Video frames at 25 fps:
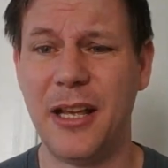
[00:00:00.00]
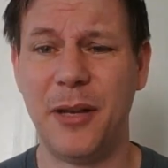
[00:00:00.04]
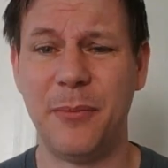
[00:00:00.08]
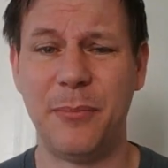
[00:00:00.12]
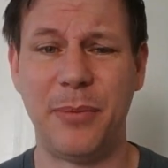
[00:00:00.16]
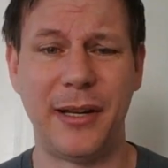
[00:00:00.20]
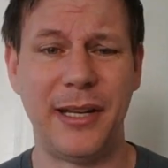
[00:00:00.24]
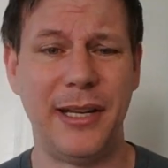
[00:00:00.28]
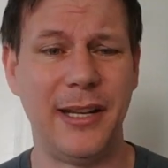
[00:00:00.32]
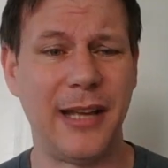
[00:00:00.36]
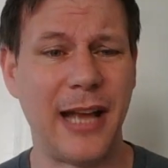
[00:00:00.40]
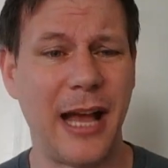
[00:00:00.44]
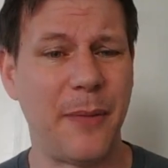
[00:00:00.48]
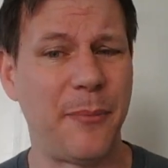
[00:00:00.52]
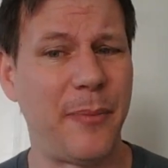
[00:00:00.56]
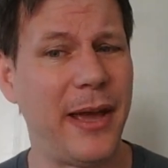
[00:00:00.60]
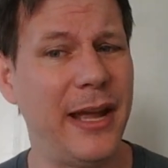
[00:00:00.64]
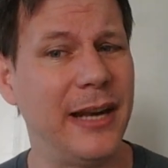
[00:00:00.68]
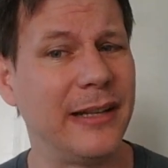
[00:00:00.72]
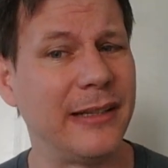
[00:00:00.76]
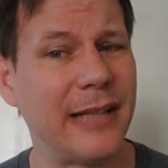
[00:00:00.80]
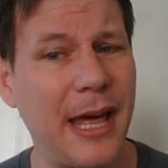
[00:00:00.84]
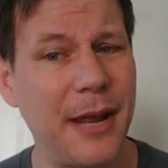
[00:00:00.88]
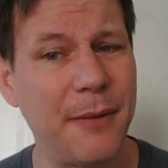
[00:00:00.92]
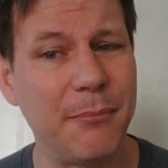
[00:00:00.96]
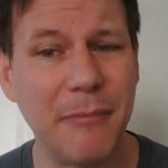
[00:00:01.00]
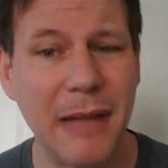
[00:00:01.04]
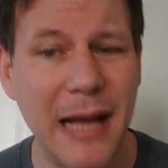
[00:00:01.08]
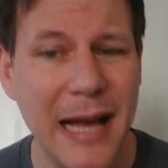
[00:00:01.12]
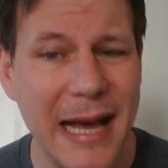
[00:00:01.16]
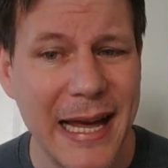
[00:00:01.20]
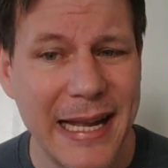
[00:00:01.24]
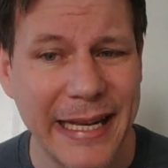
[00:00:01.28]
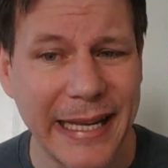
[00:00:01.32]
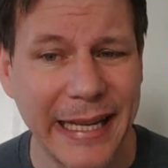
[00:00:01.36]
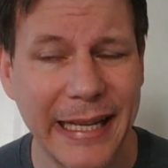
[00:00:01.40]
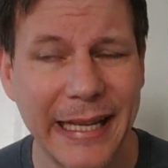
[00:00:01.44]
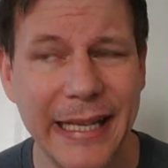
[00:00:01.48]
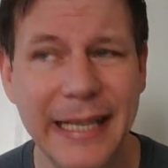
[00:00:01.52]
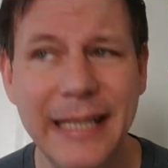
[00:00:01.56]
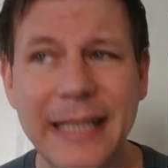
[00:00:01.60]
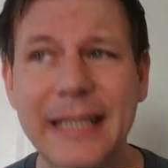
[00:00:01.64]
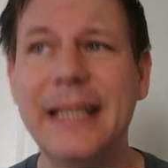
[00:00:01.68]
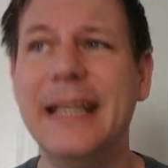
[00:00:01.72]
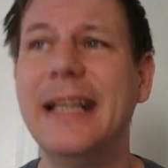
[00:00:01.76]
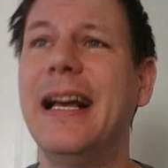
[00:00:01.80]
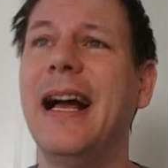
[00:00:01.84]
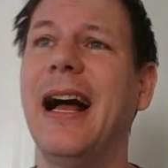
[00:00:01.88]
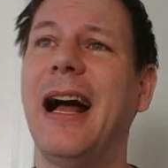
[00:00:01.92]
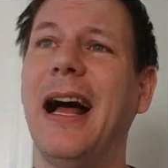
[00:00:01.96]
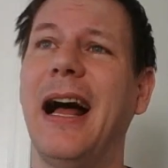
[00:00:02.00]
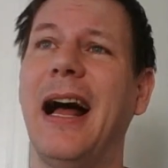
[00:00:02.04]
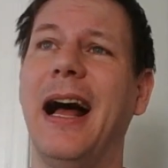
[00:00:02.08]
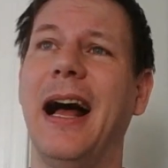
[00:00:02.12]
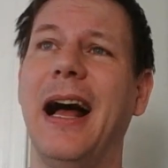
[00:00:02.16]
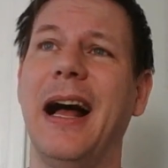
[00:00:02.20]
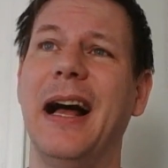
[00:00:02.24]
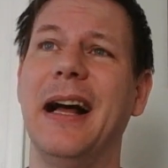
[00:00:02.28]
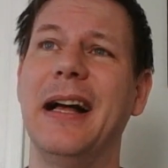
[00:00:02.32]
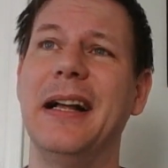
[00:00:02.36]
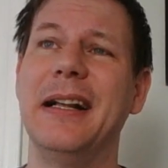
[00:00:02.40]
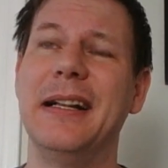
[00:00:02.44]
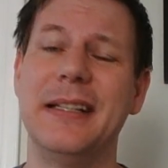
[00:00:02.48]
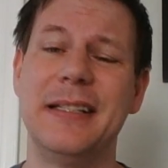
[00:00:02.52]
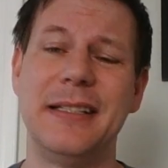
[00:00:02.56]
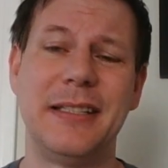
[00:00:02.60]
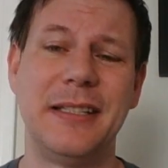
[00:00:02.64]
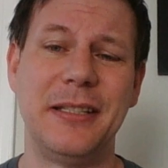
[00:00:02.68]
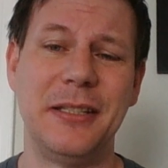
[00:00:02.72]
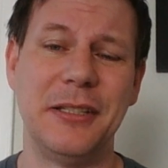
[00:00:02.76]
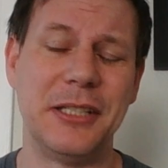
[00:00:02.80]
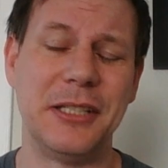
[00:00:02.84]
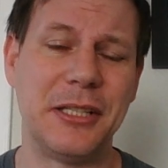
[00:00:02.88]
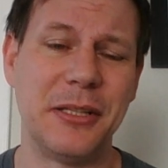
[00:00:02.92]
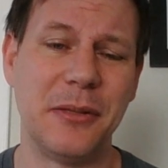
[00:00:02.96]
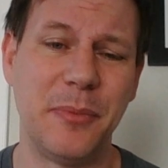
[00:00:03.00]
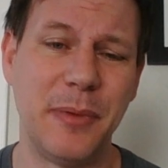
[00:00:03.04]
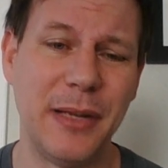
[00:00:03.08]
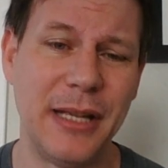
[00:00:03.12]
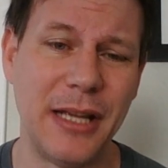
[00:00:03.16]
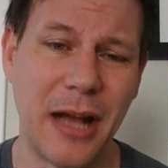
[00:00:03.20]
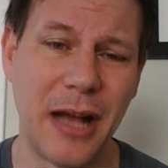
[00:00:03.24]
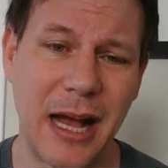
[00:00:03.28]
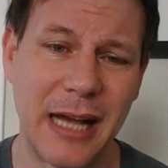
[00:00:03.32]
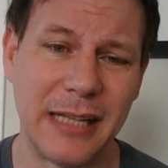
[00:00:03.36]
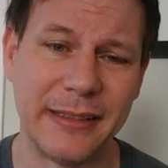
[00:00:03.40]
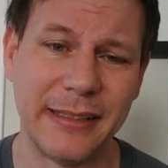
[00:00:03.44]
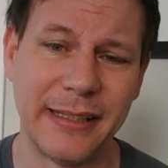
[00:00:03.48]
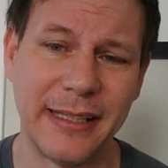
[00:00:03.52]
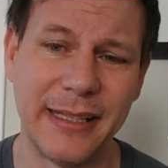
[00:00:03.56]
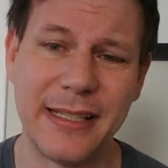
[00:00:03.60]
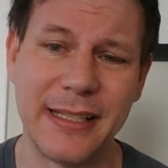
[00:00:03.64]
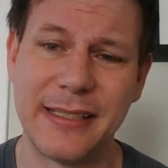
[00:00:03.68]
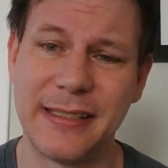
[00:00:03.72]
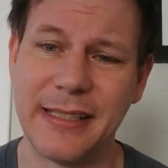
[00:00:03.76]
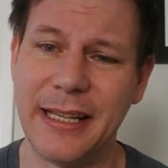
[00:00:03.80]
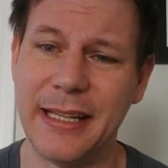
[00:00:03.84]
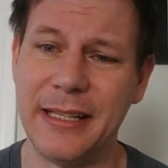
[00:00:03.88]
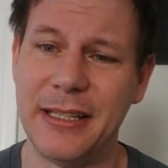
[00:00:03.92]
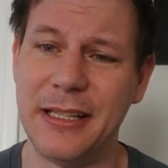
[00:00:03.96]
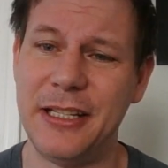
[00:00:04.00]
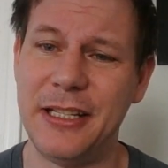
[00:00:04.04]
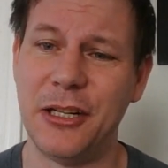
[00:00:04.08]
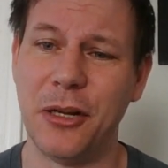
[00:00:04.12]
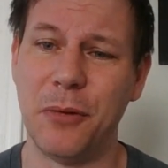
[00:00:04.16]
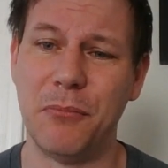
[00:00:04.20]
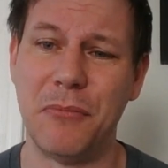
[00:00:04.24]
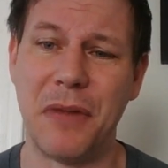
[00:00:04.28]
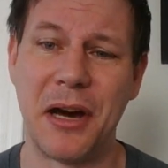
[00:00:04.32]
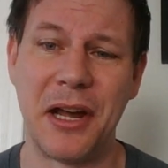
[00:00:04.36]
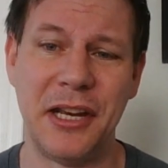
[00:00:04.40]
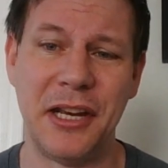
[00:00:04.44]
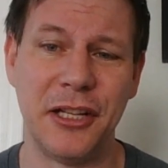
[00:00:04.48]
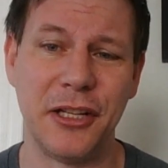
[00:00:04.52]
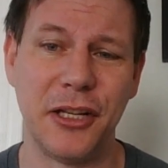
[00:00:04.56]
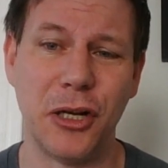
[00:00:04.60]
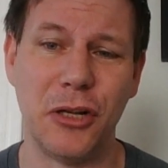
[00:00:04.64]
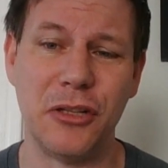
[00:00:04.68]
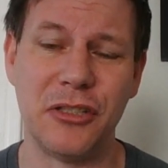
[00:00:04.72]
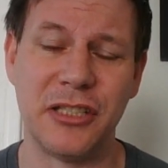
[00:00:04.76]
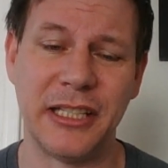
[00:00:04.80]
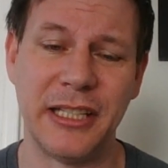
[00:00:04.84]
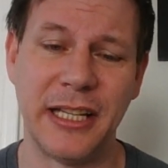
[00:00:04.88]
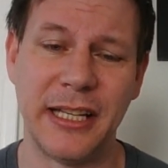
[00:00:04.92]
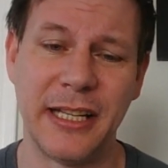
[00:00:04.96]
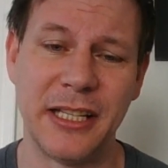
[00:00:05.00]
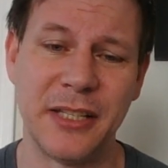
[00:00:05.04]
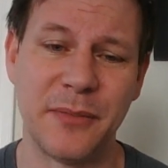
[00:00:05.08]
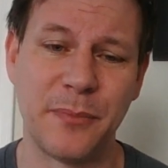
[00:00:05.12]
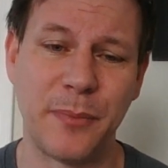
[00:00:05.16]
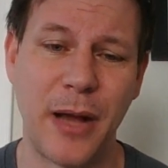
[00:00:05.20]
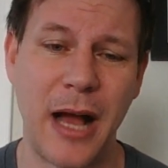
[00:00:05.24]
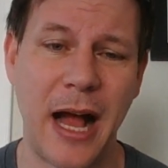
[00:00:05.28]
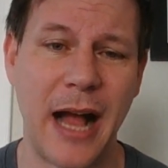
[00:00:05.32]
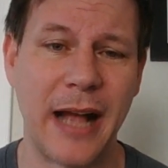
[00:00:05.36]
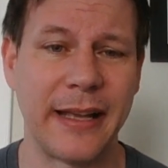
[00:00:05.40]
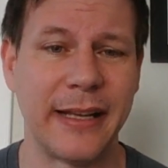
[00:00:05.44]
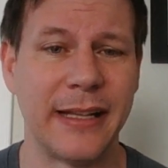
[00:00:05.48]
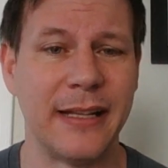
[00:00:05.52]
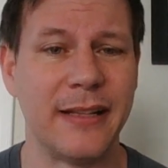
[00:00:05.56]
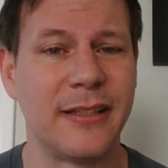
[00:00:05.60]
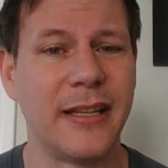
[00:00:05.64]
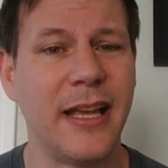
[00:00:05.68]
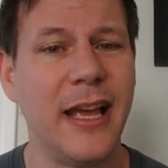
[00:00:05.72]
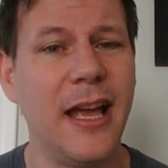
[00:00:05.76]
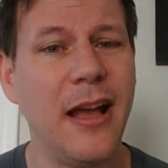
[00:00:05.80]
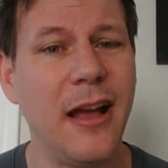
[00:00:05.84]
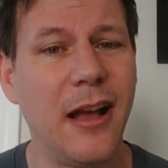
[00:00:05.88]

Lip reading: but he got paid a lot of money to be on this, and money that goes into his pockets.